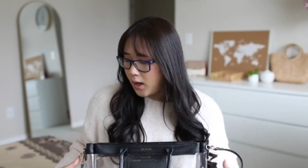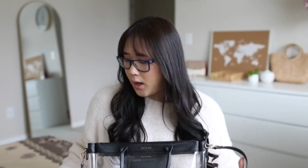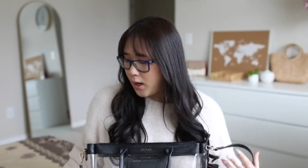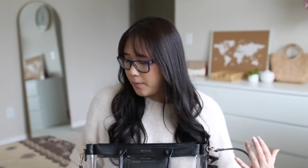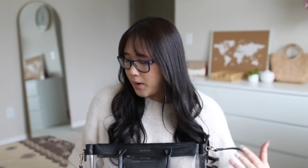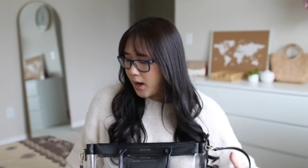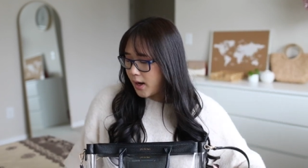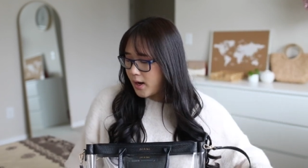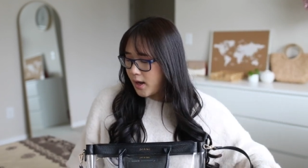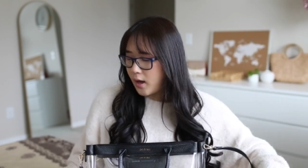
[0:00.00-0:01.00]
Um,
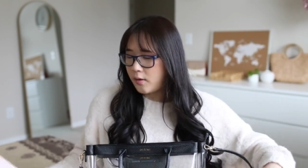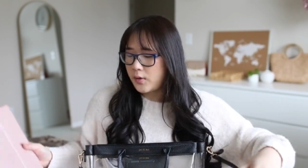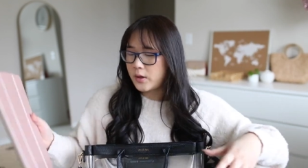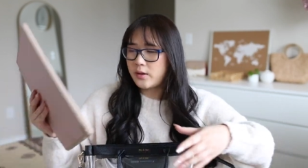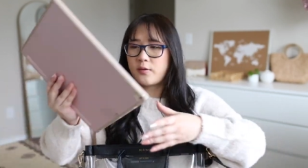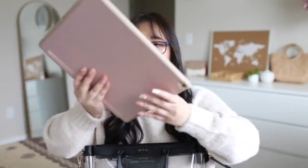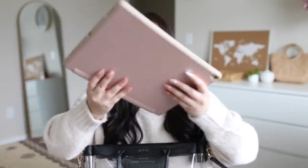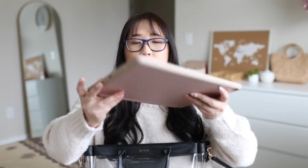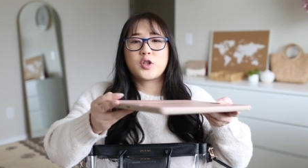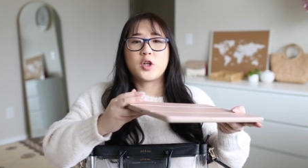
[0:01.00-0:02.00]
I have the
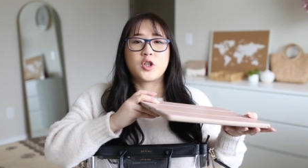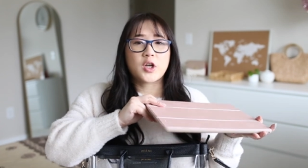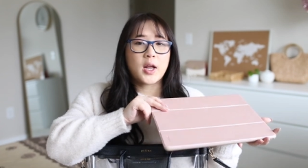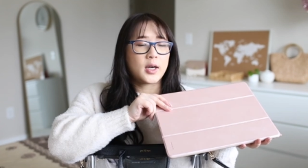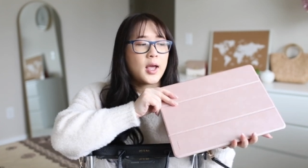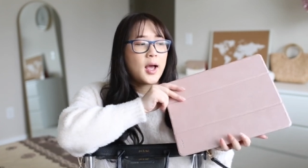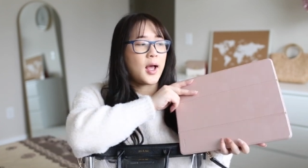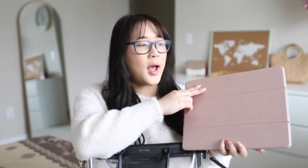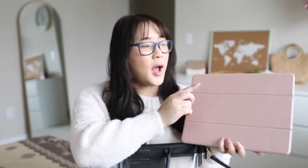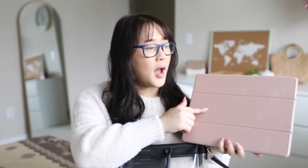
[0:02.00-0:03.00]
first gen
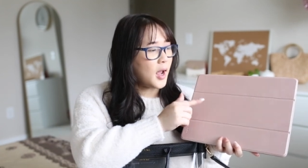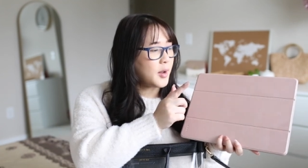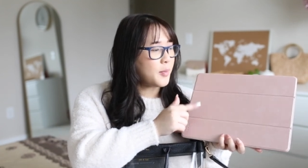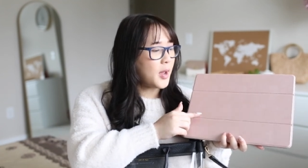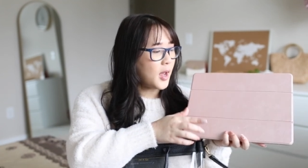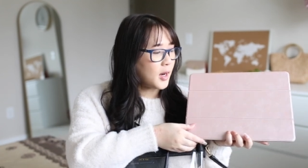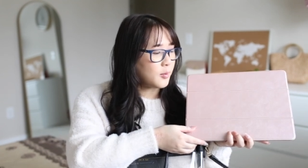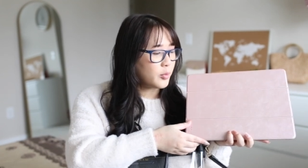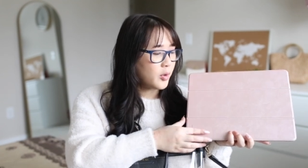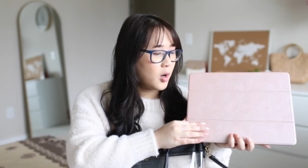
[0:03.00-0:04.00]
iPad
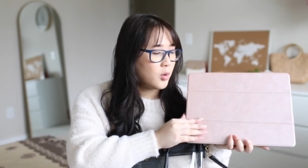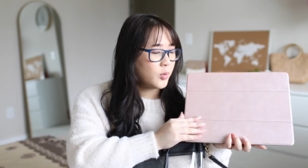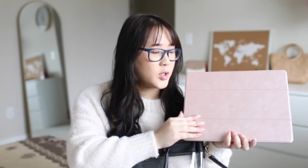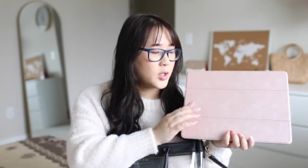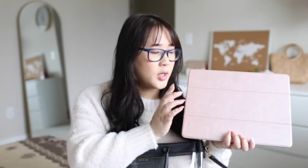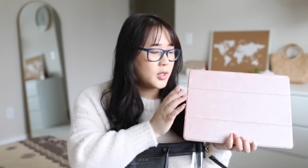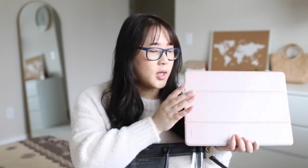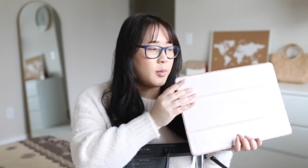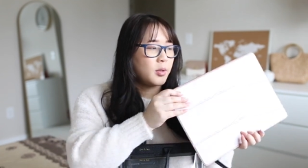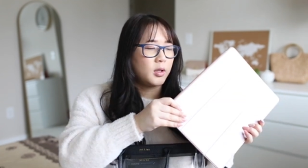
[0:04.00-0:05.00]
Pro, which is,
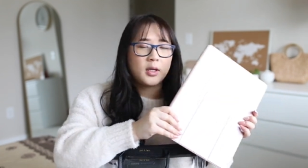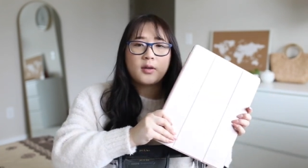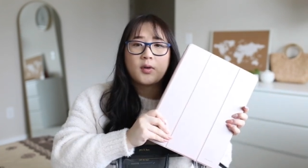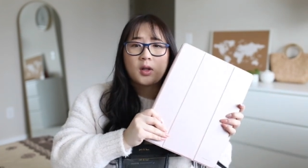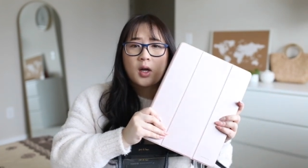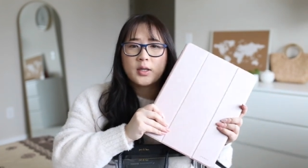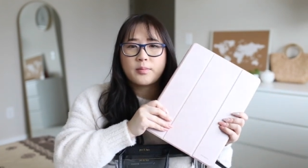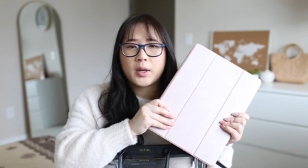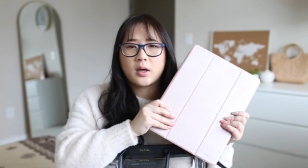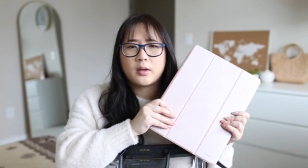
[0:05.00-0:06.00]
I believe, a
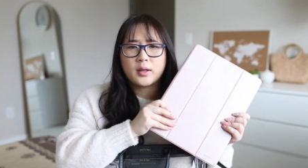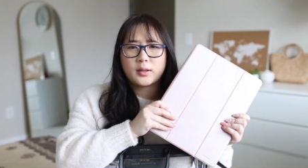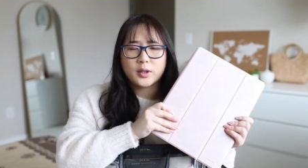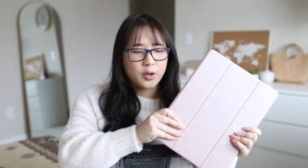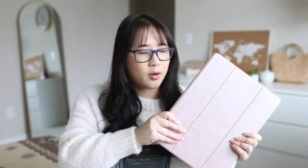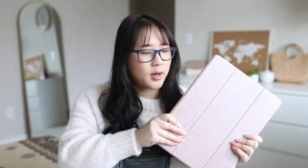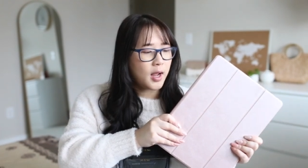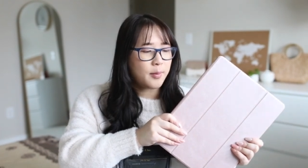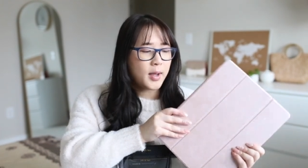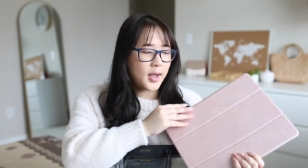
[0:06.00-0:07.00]
lot bigger than the current
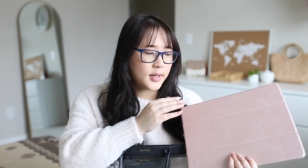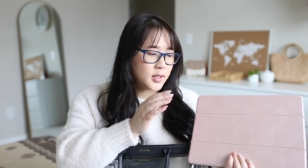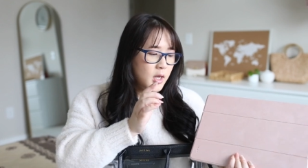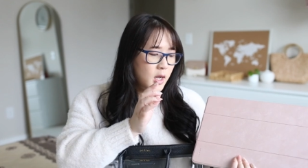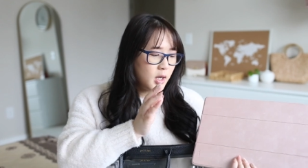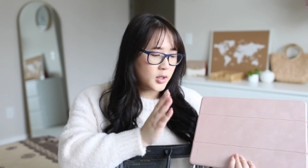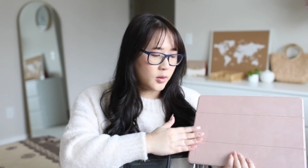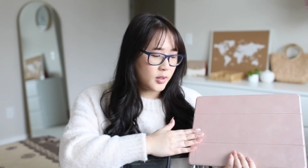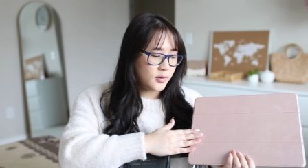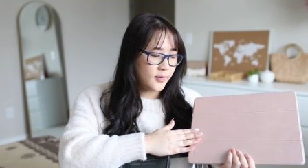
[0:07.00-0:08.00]
iPads. So
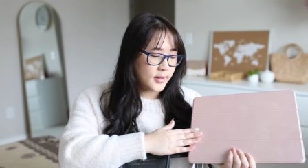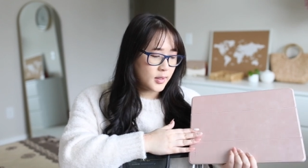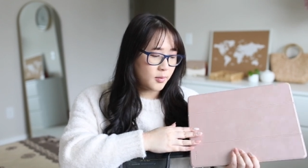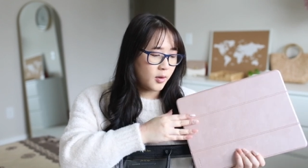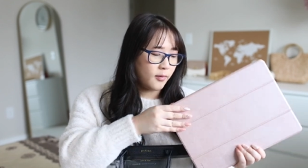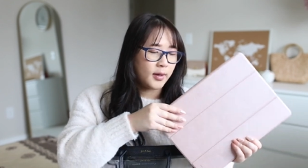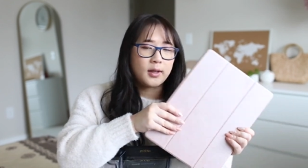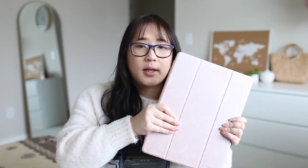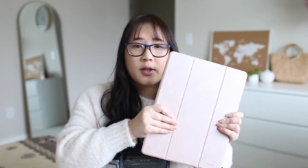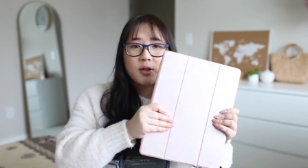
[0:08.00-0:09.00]
this fits in
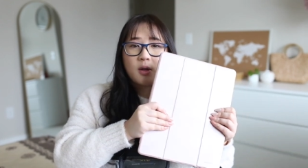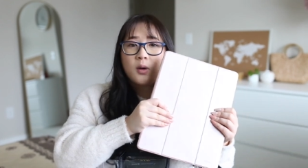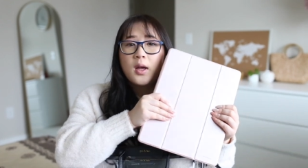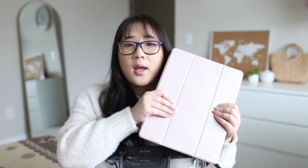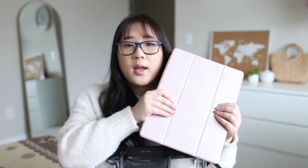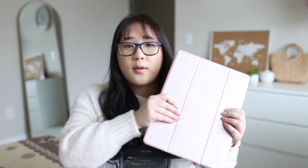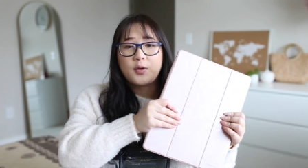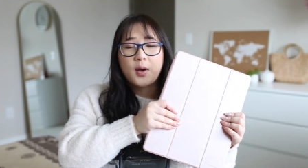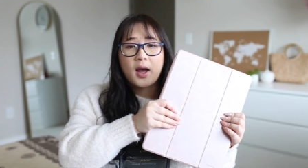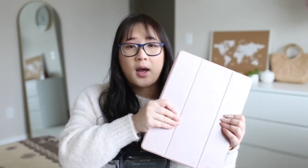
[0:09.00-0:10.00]
perfectly. So if
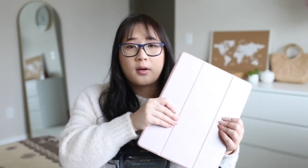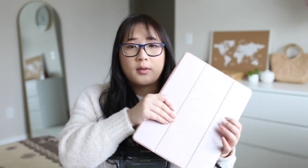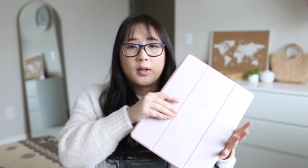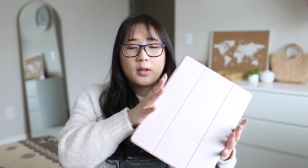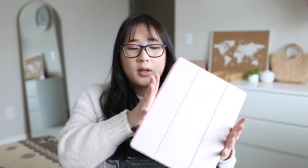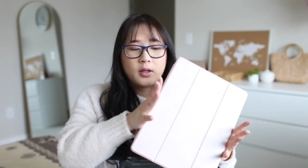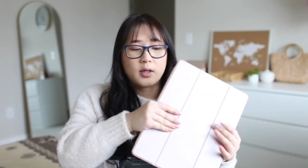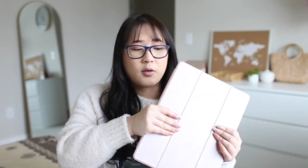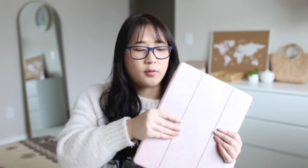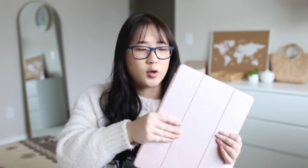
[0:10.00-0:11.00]
you have the
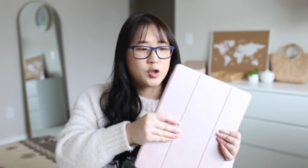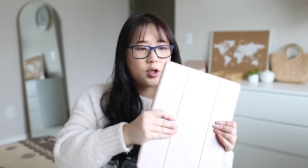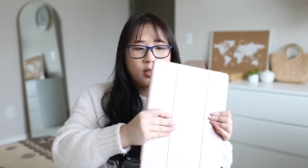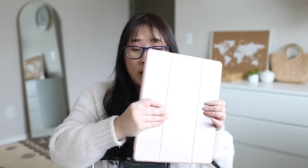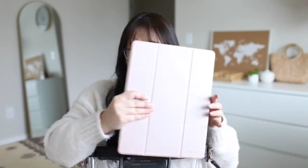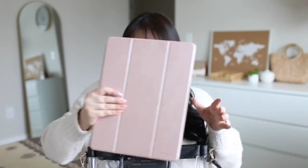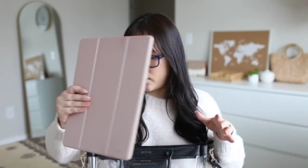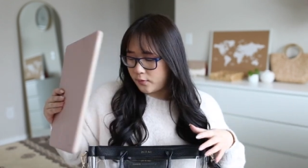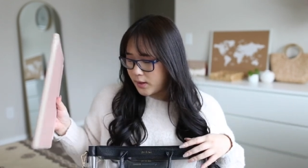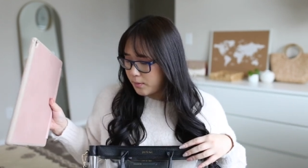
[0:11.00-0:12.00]
newer versions, it should
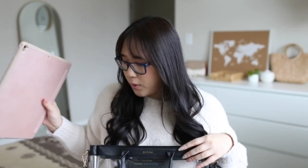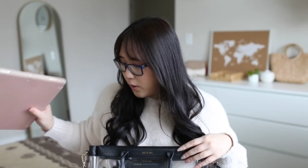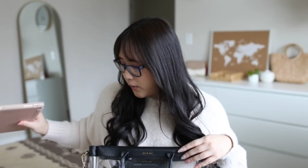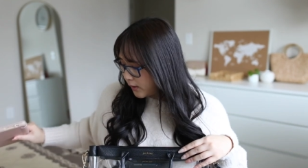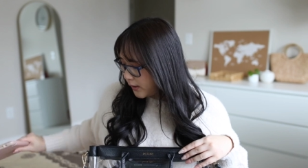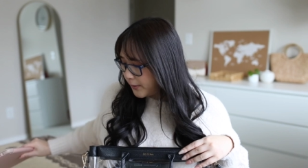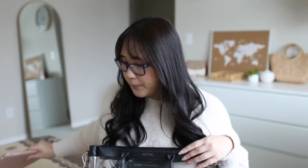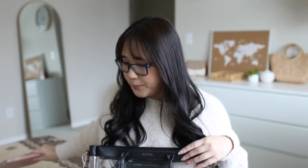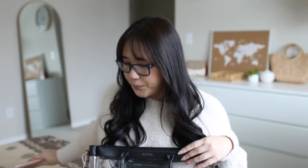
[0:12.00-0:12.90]
fit perfectly.